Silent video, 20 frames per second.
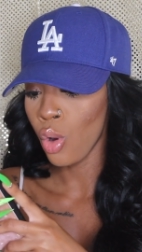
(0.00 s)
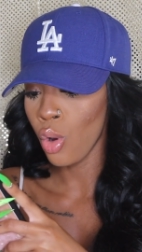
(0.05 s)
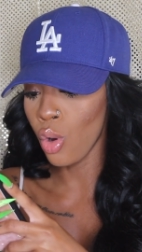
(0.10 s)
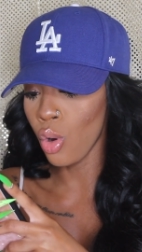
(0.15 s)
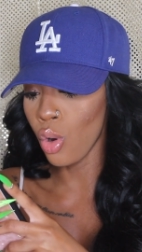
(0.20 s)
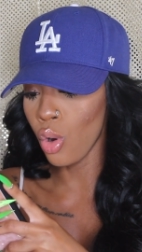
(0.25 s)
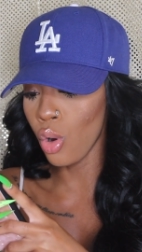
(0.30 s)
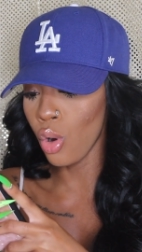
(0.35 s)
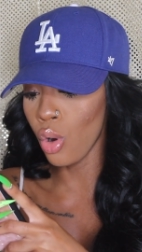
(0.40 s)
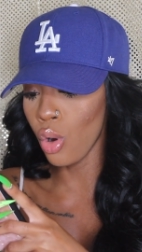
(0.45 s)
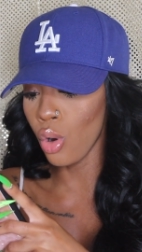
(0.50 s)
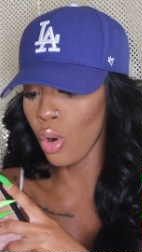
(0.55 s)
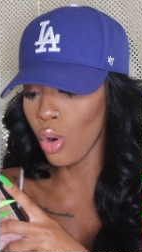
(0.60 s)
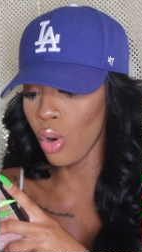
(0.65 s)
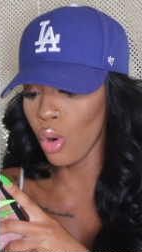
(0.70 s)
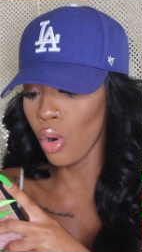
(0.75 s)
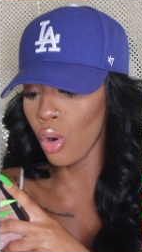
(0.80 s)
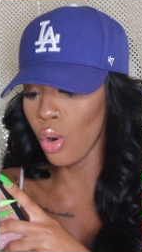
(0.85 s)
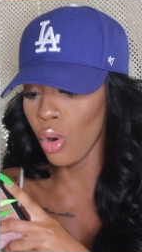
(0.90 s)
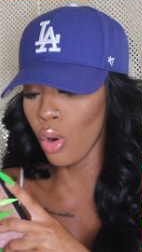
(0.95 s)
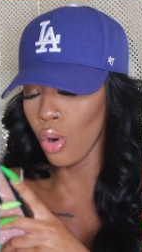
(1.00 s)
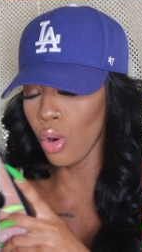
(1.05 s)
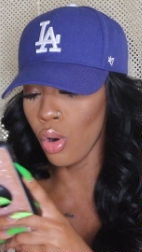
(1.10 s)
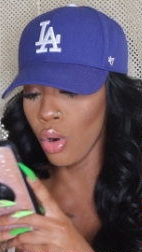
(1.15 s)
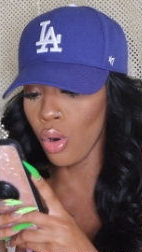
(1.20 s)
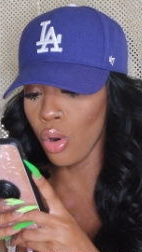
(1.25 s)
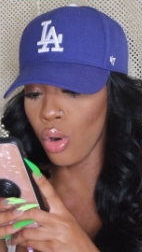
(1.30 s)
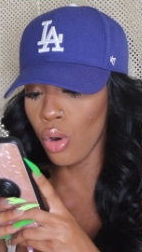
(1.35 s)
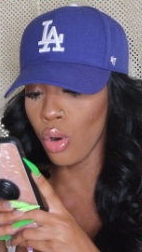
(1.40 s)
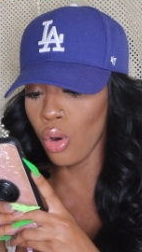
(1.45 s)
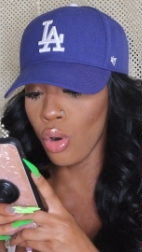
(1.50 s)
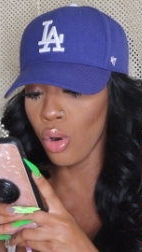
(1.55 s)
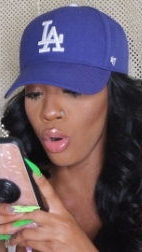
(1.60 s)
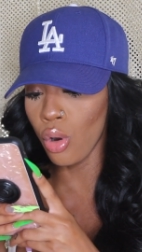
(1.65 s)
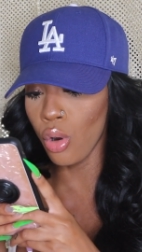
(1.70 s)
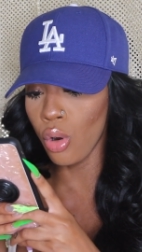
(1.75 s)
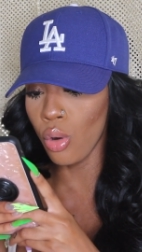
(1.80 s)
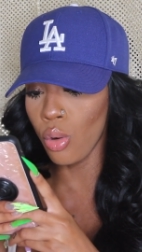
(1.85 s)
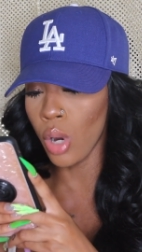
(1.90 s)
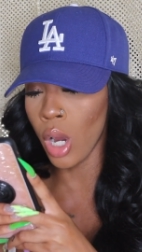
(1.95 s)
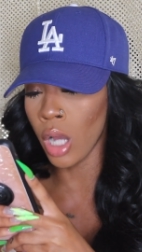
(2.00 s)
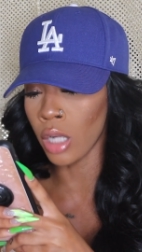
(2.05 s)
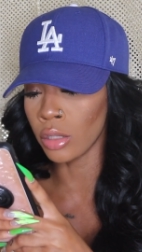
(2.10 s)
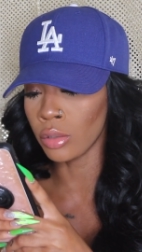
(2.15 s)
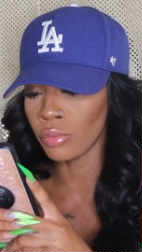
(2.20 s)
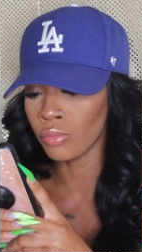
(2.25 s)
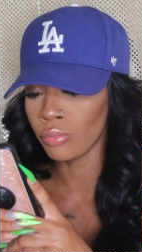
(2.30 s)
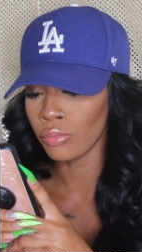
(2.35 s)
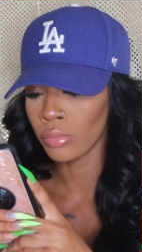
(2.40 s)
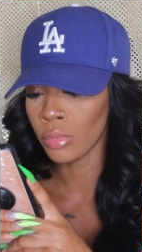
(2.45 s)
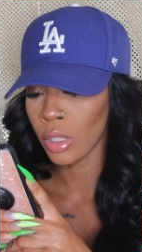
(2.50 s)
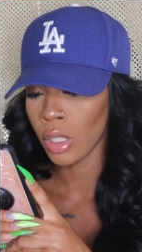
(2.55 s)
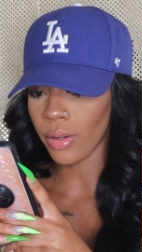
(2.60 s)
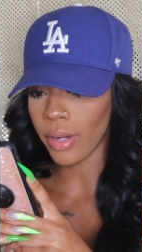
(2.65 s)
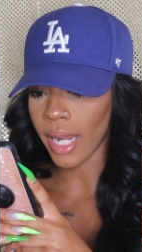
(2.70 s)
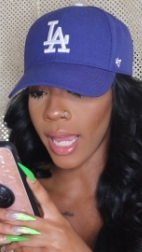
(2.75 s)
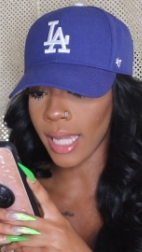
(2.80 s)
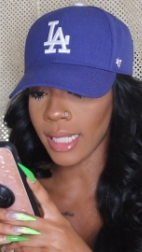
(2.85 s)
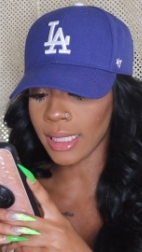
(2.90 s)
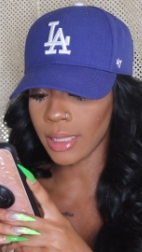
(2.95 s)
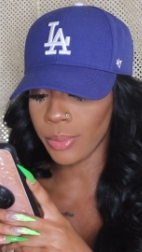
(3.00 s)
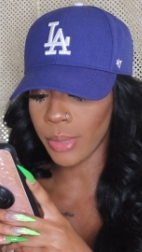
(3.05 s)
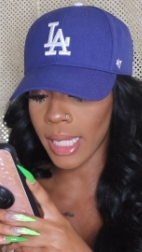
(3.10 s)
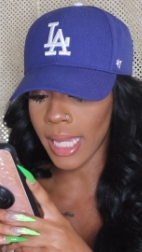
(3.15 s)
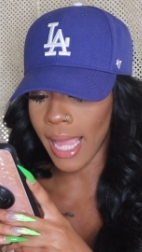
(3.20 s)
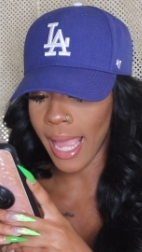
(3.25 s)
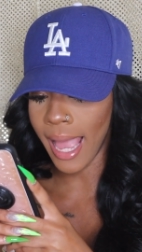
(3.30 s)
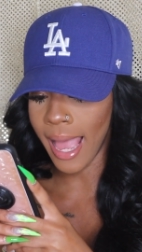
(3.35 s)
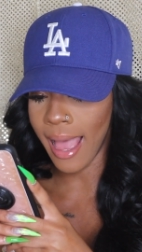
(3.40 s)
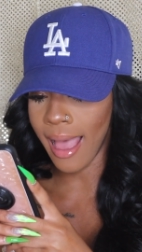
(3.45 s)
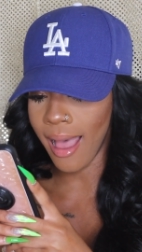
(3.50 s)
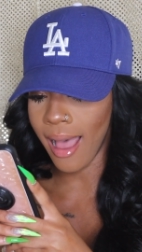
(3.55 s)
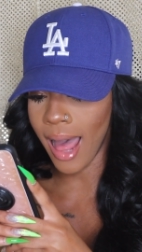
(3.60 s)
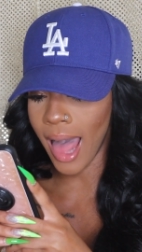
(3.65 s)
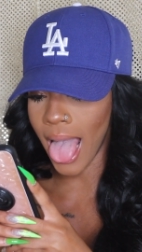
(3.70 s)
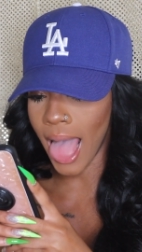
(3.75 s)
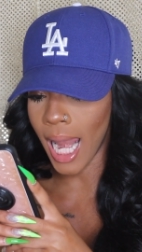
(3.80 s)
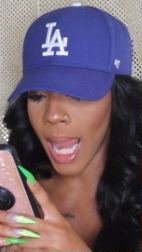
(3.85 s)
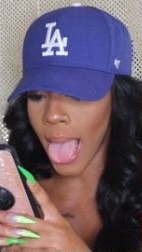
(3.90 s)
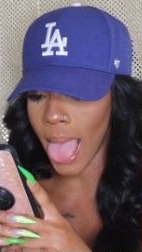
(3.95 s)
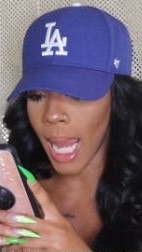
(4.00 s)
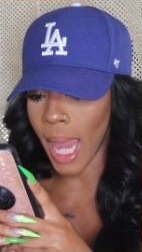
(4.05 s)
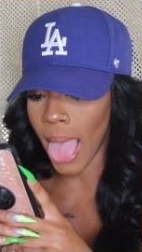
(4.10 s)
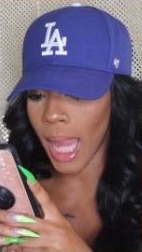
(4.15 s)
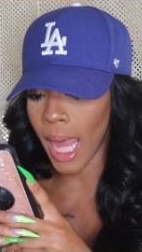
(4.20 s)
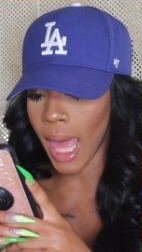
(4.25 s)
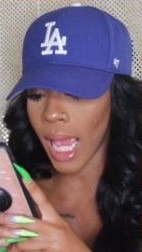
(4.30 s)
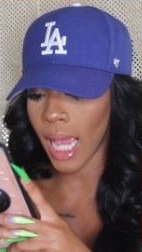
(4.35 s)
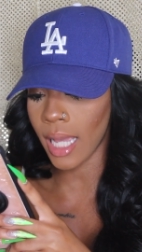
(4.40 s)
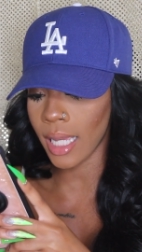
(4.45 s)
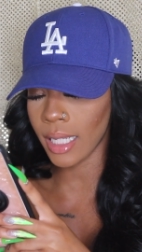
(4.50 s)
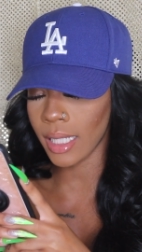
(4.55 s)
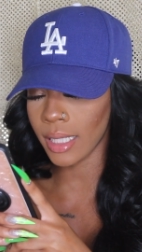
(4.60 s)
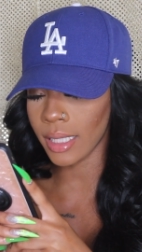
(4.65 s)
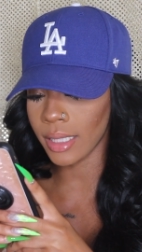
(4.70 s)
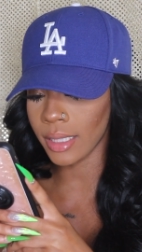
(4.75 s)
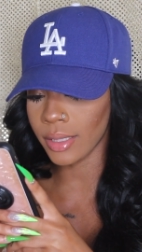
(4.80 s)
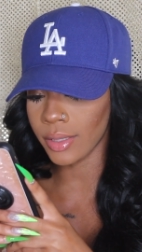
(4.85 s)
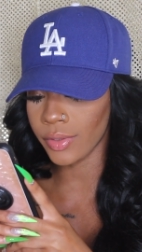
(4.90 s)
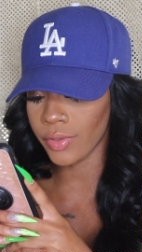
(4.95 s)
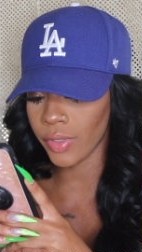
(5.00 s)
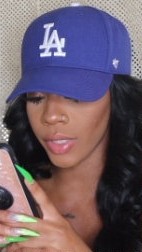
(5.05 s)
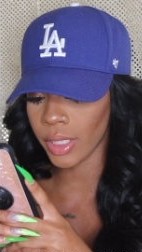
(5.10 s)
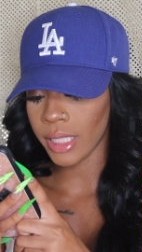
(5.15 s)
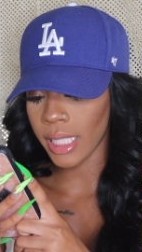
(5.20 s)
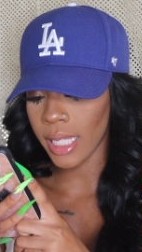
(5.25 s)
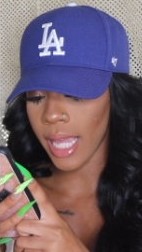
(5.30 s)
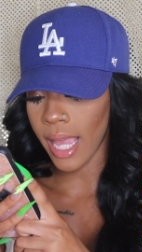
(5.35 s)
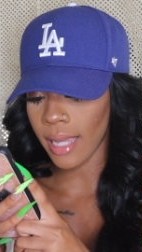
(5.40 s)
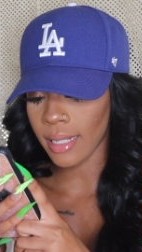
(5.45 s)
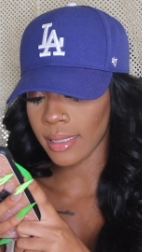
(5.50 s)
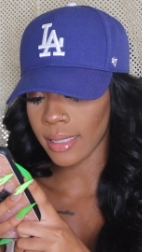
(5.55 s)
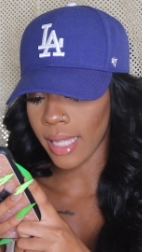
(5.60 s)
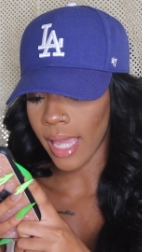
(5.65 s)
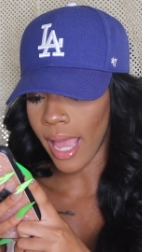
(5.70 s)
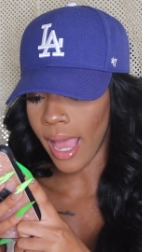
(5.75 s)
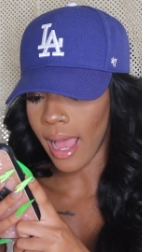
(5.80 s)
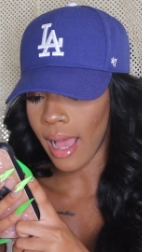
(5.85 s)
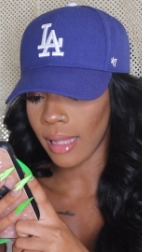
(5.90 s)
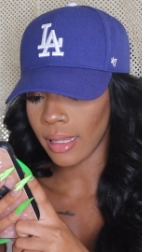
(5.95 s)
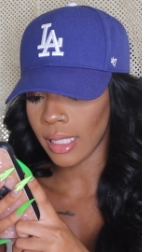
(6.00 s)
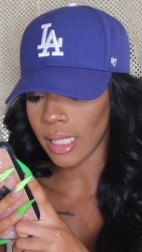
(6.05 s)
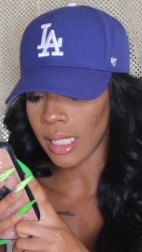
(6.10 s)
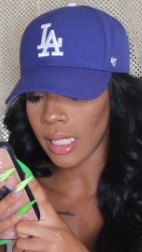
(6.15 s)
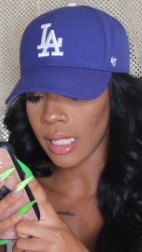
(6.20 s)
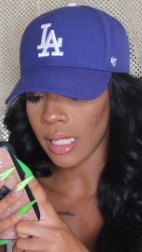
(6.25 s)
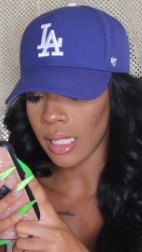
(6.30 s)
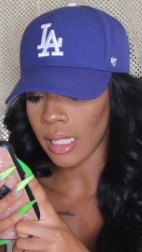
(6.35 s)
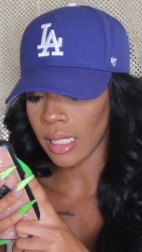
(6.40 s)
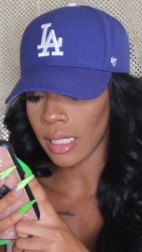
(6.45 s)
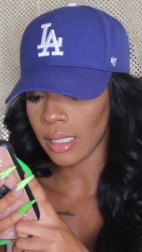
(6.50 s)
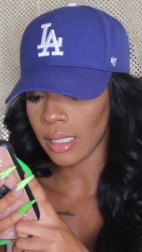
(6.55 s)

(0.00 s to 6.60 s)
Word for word: Ooh. So next we have TX Cali.